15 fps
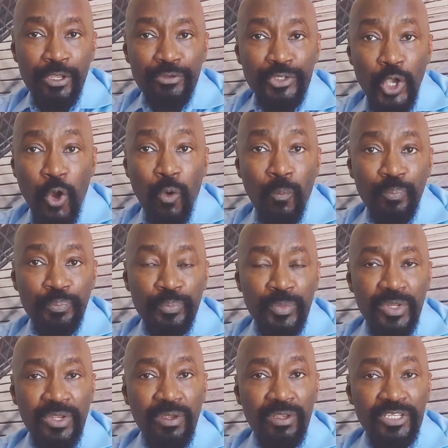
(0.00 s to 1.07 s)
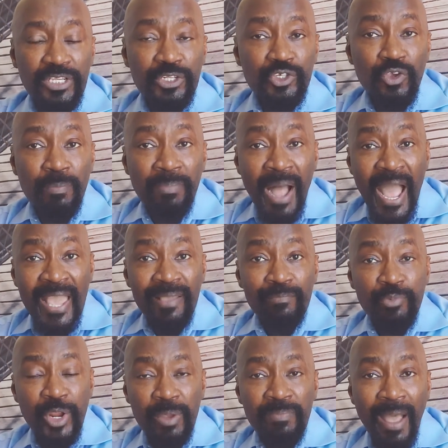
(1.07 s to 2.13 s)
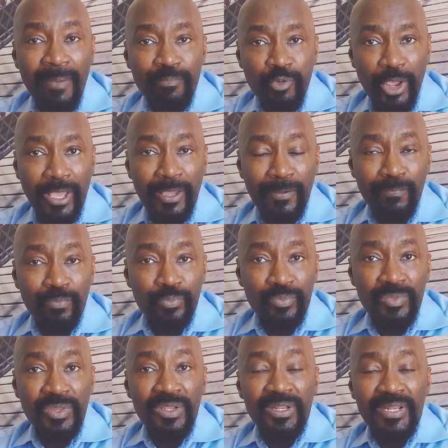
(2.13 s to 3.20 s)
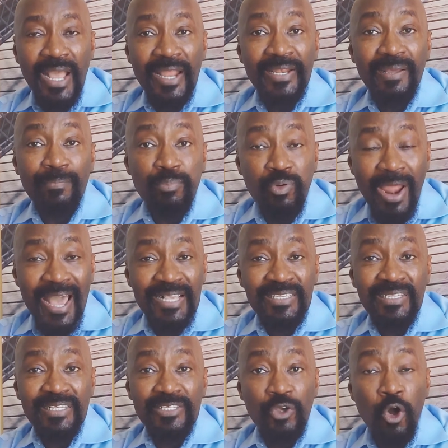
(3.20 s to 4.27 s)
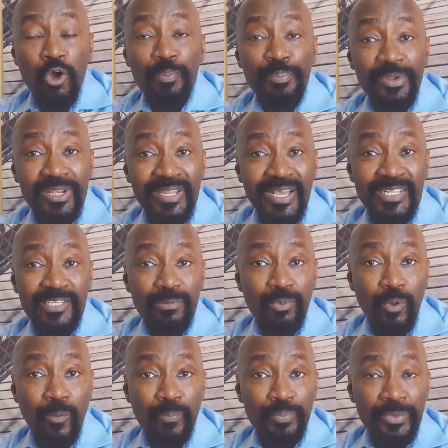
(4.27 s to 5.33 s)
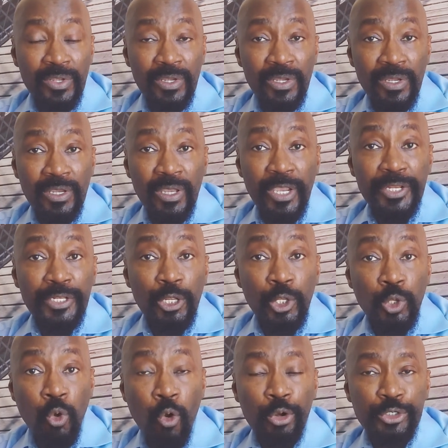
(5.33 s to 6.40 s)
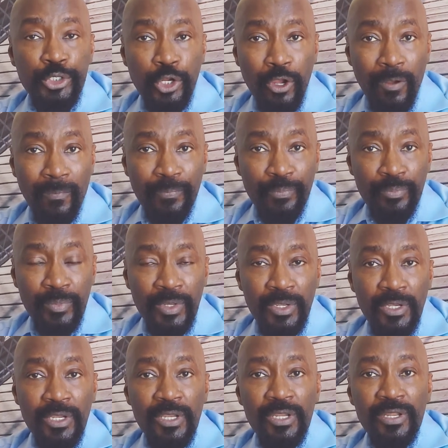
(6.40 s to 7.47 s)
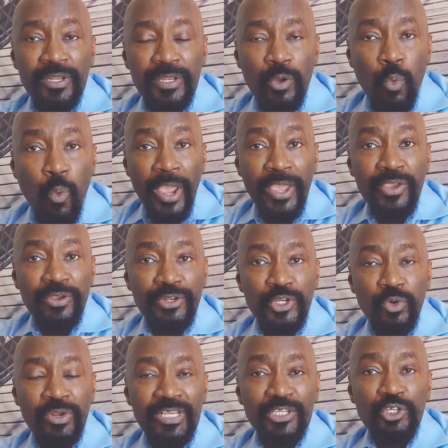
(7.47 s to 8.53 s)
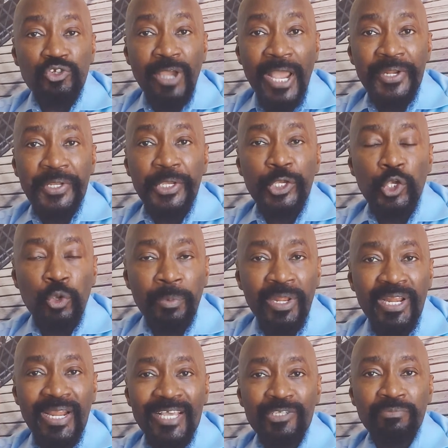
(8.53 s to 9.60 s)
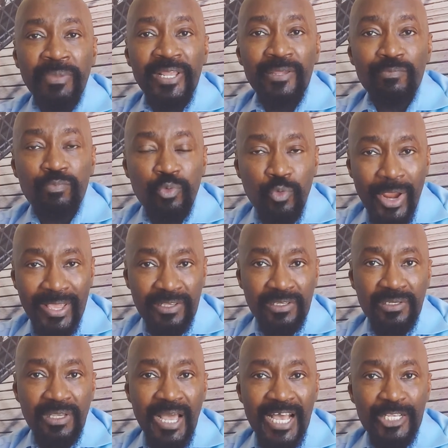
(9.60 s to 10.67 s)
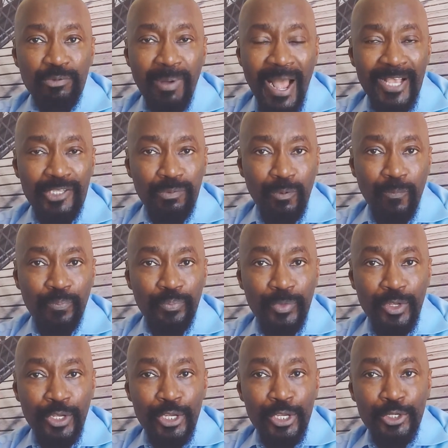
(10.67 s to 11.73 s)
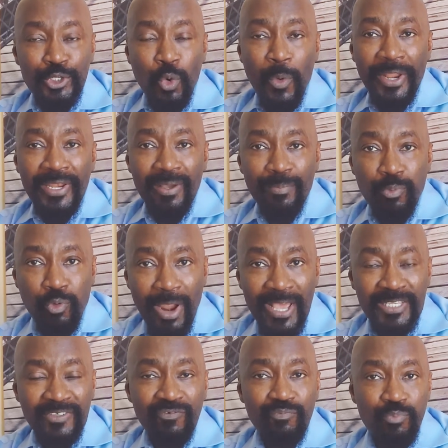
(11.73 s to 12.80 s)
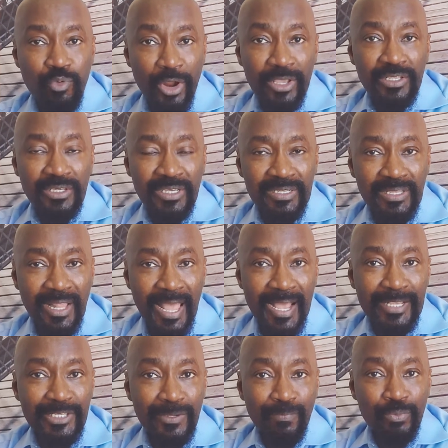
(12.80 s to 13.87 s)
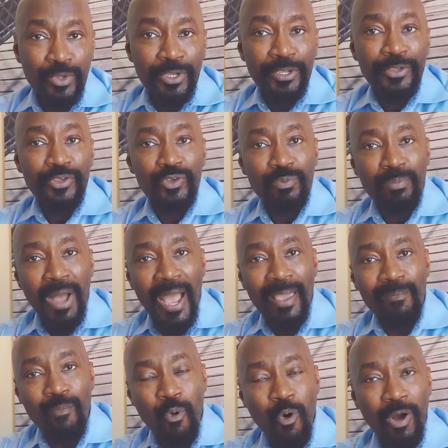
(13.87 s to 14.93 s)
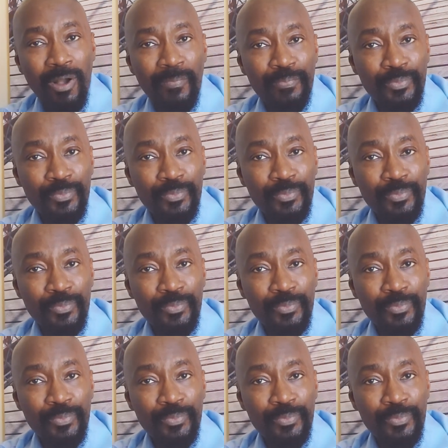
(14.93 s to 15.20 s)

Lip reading: So, since you're buying brick by brick, and the price is unpredictable in the long term. The you do it is you try to accumulate as many bricks as possible. So when the price of bricks is less, you buy more.